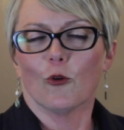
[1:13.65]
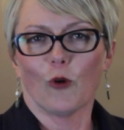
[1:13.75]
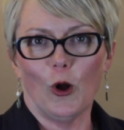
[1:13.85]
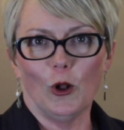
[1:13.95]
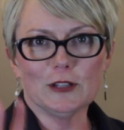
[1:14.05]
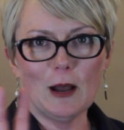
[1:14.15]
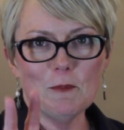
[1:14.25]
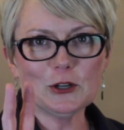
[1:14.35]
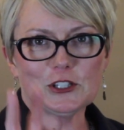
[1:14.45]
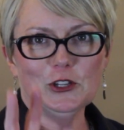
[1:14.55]
Role
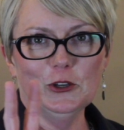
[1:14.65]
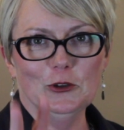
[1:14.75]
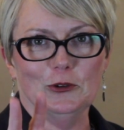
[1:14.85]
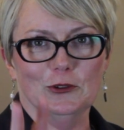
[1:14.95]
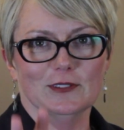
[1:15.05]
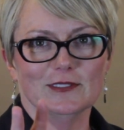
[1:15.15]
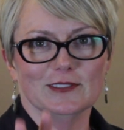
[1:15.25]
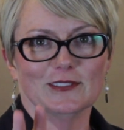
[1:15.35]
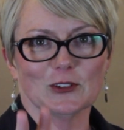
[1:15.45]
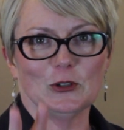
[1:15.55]
number two
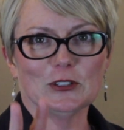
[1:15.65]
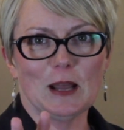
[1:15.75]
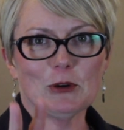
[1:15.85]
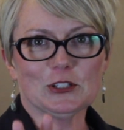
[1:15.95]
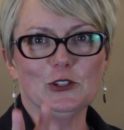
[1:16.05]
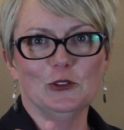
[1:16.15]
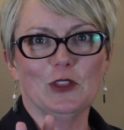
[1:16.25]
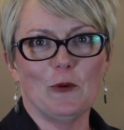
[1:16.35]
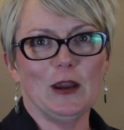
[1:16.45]
that